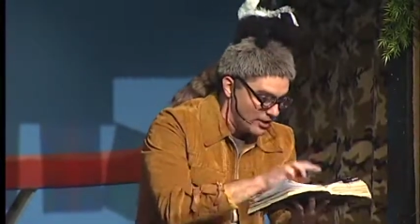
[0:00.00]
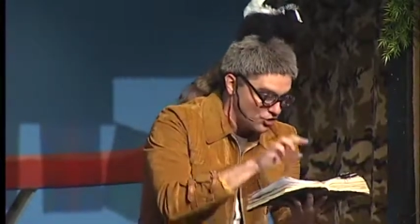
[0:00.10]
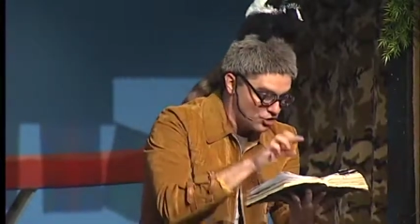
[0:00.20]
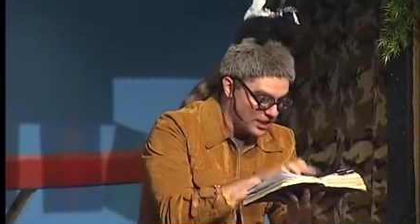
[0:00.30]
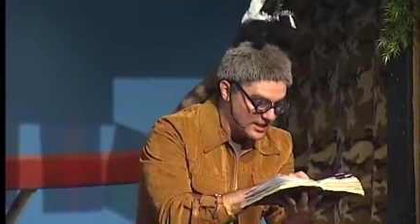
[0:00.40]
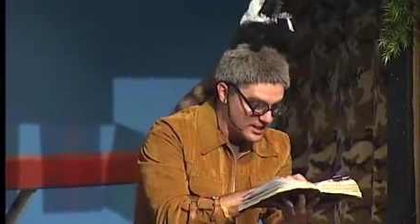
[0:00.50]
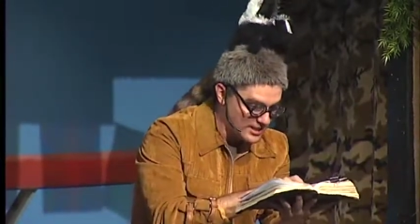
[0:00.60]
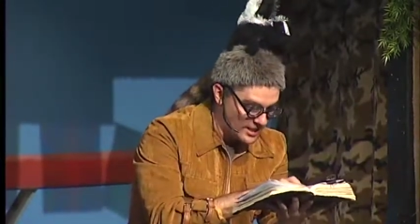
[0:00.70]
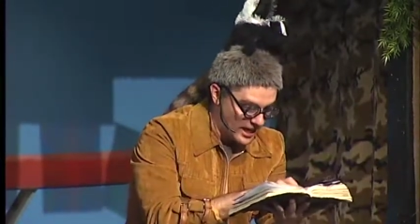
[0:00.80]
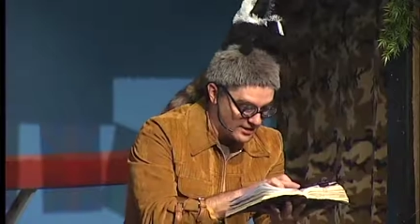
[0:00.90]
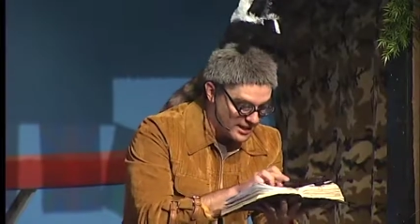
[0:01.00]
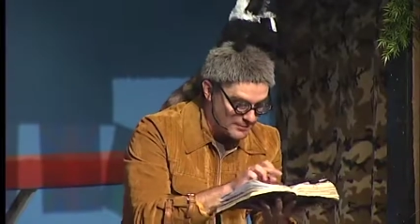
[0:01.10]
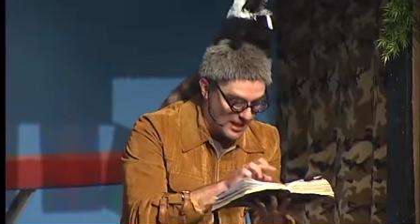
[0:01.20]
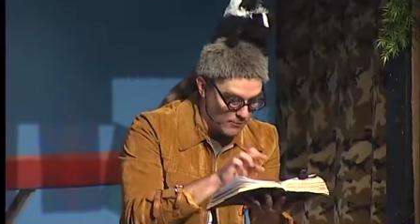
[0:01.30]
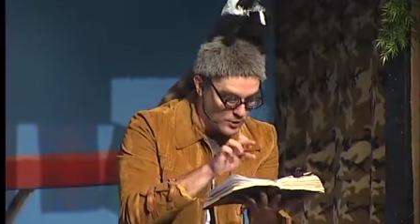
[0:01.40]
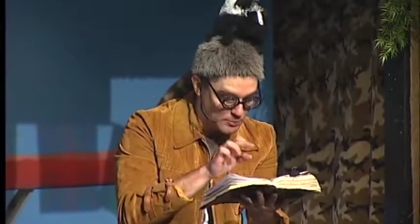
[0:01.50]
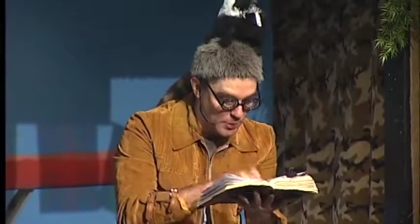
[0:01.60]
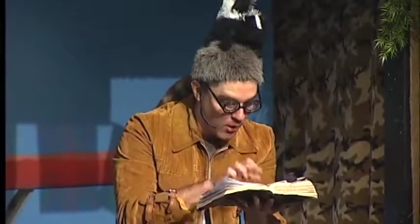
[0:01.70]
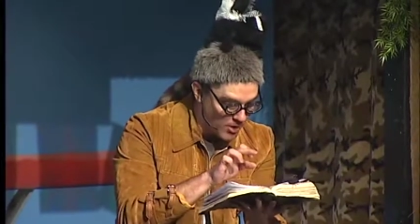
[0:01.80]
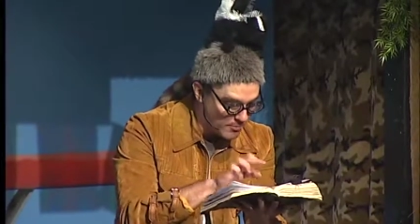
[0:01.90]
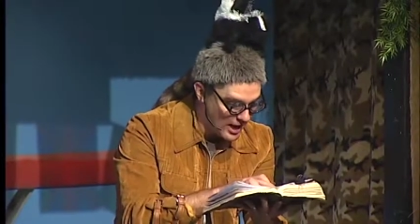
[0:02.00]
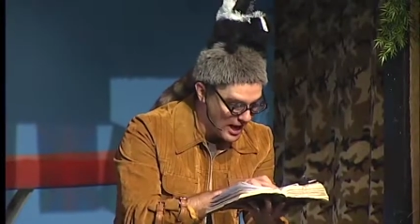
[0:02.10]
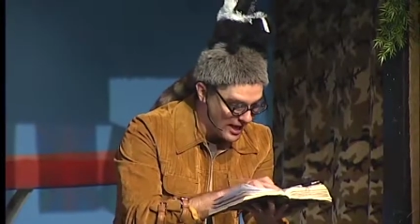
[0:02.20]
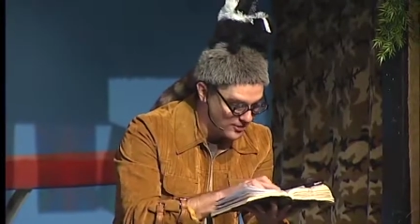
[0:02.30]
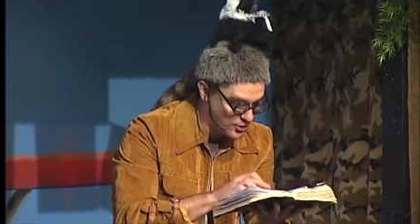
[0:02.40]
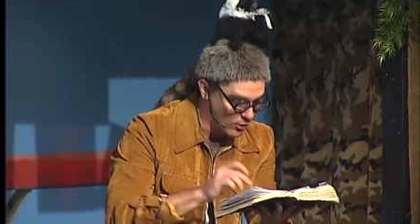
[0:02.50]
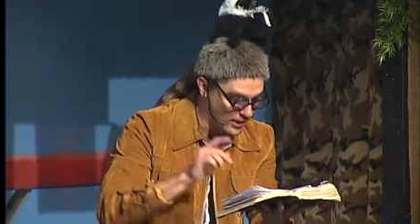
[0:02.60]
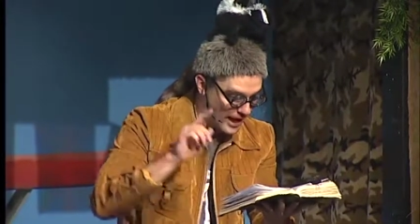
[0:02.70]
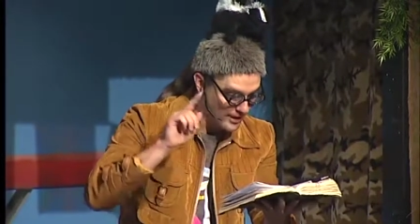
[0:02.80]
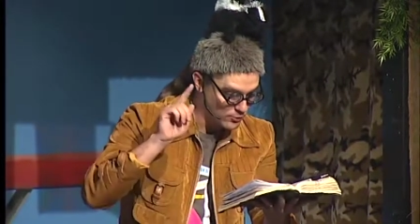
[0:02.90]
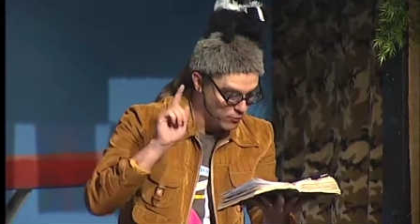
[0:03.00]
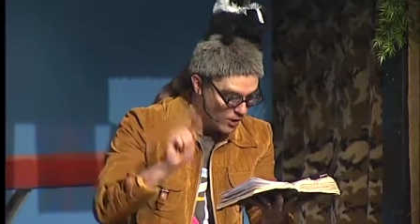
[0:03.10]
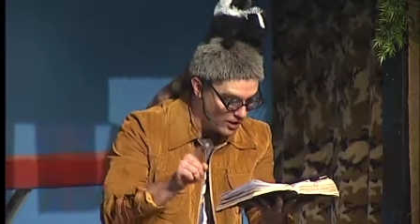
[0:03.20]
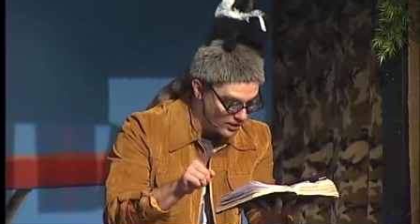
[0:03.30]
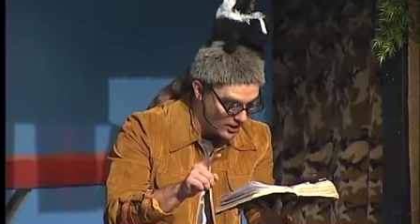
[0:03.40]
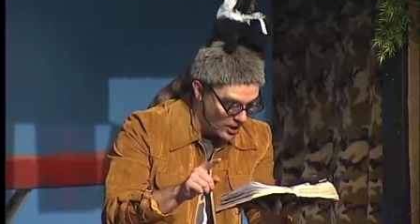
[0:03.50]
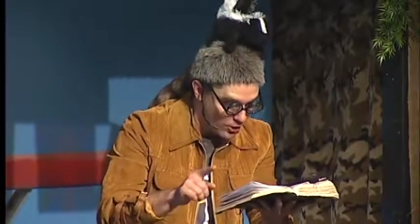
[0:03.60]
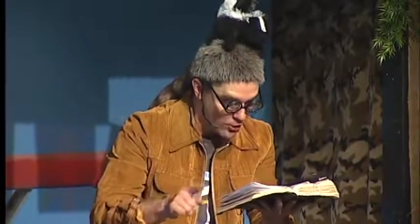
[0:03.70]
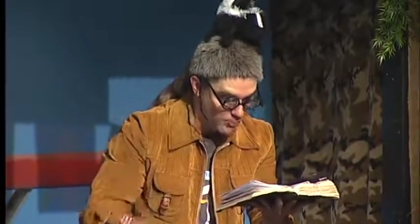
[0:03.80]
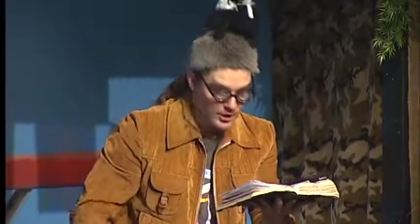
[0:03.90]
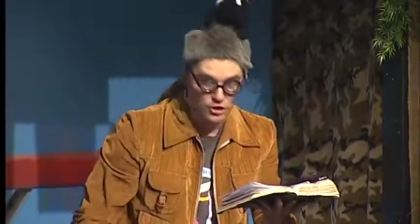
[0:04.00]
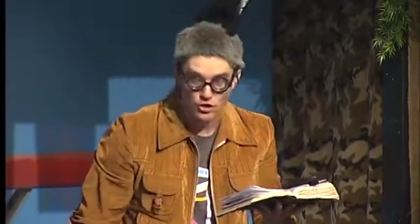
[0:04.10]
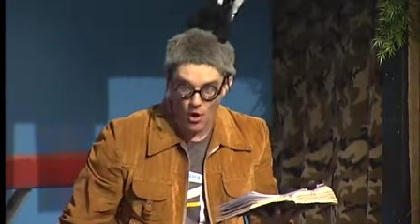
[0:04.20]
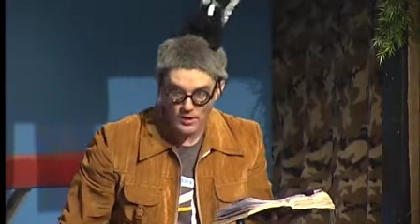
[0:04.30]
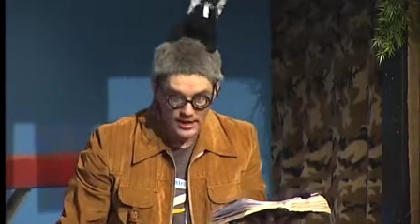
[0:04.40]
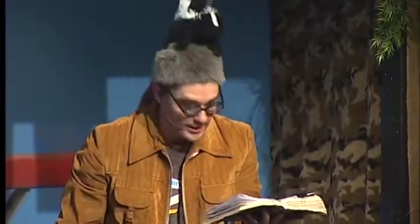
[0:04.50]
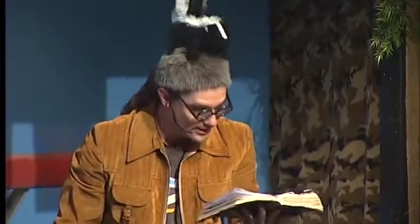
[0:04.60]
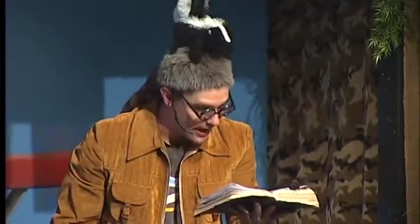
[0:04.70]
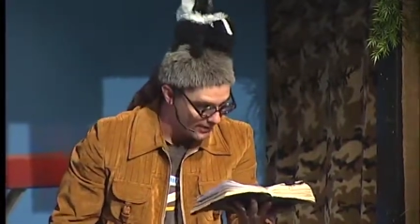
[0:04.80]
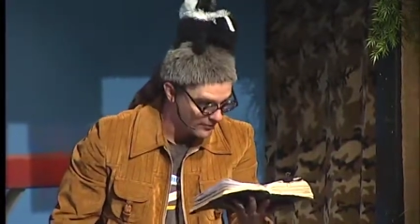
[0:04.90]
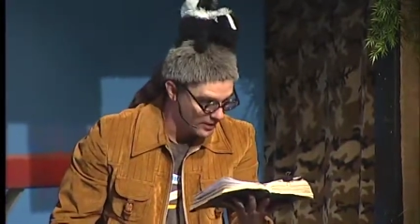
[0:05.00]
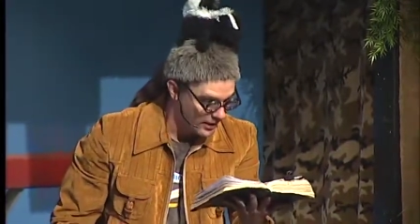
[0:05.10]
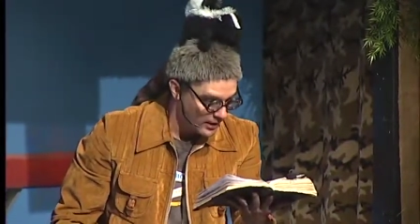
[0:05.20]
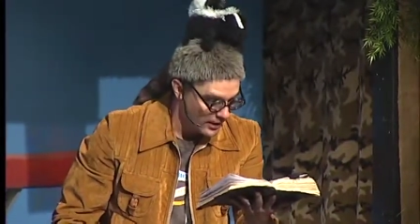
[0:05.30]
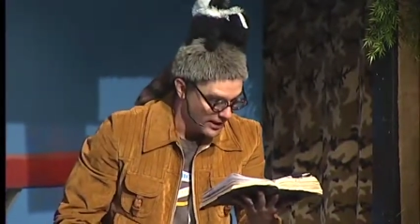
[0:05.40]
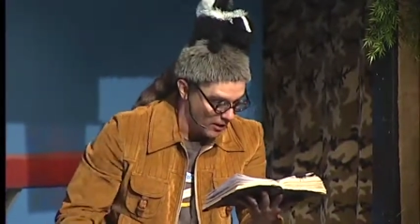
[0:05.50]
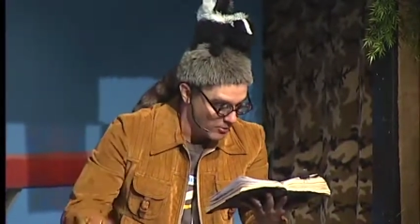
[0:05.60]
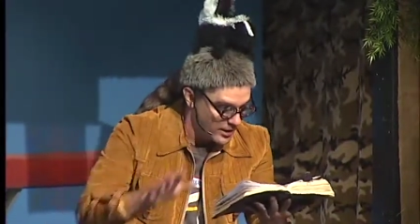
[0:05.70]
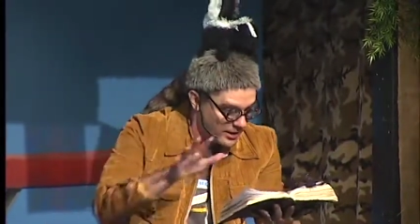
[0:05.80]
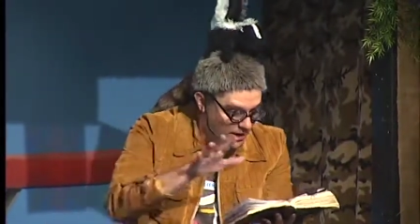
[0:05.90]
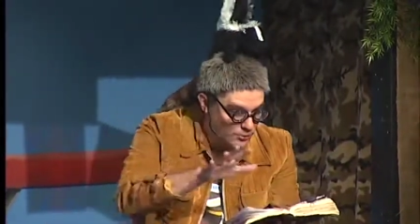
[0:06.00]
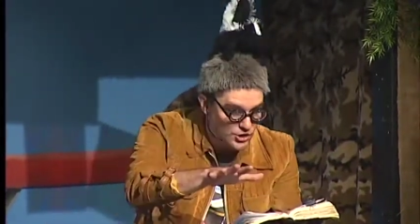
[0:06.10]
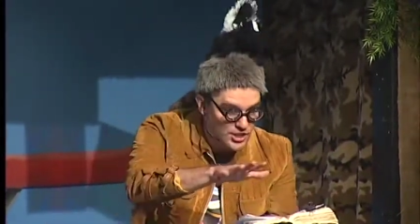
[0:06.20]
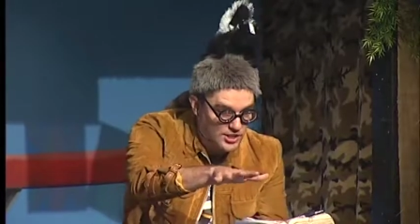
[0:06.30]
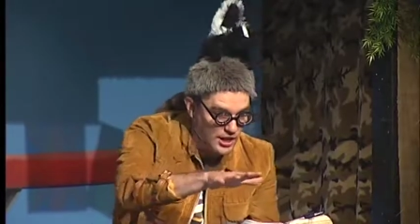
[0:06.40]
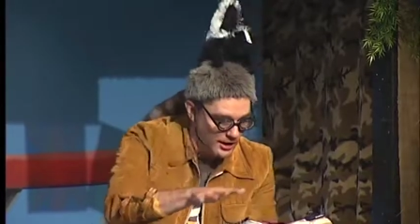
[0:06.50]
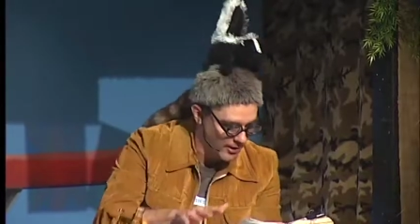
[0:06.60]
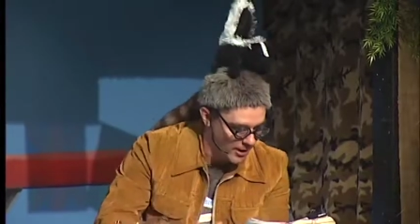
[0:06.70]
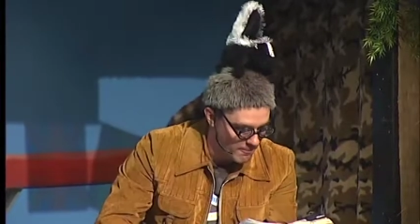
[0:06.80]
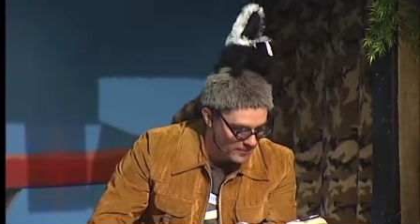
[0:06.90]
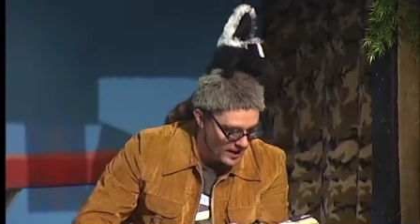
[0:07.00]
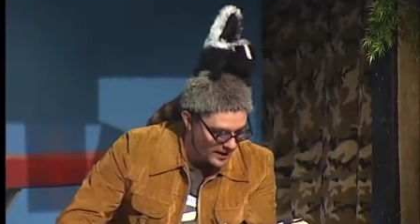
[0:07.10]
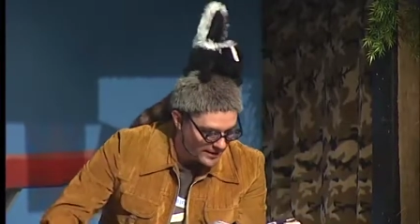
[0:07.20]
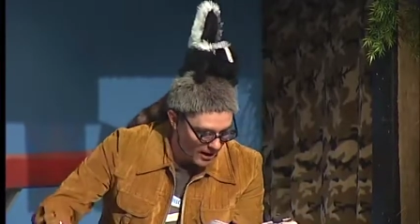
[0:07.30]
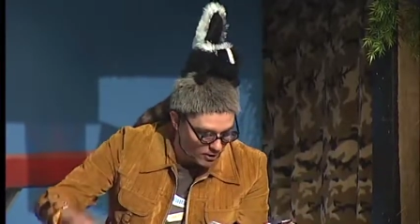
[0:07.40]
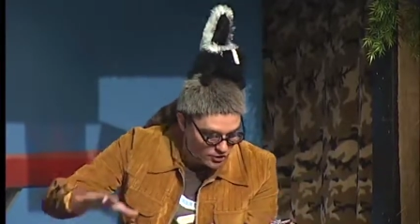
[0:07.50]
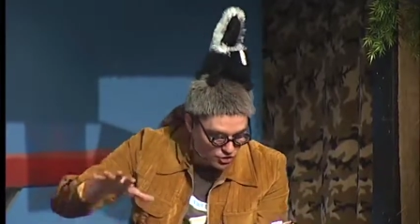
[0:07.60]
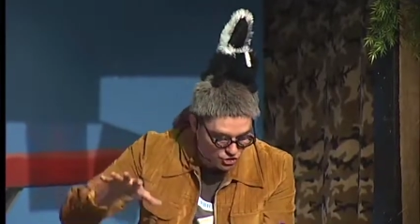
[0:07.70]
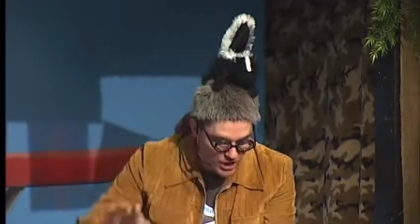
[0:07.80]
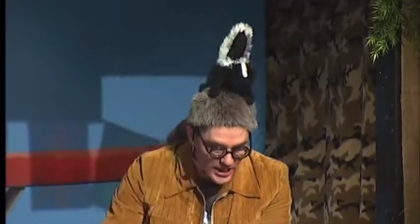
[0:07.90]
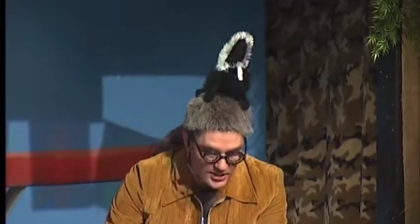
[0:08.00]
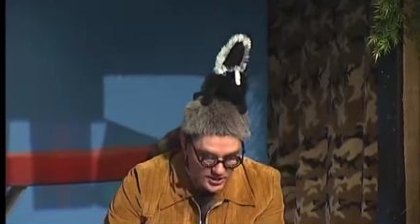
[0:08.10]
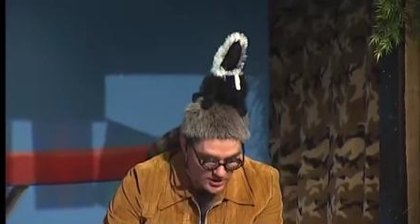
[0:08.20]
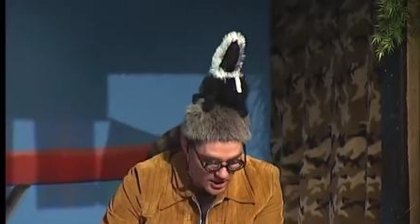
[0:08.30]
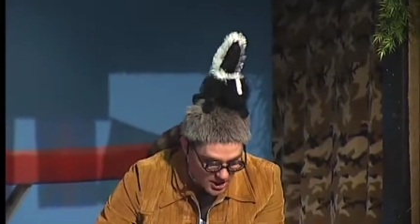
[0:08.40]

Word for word: Jesus said this man was born blind, so God's work could be shown in his life. Now, here's what Jesus did. Here we go. Now, Jesus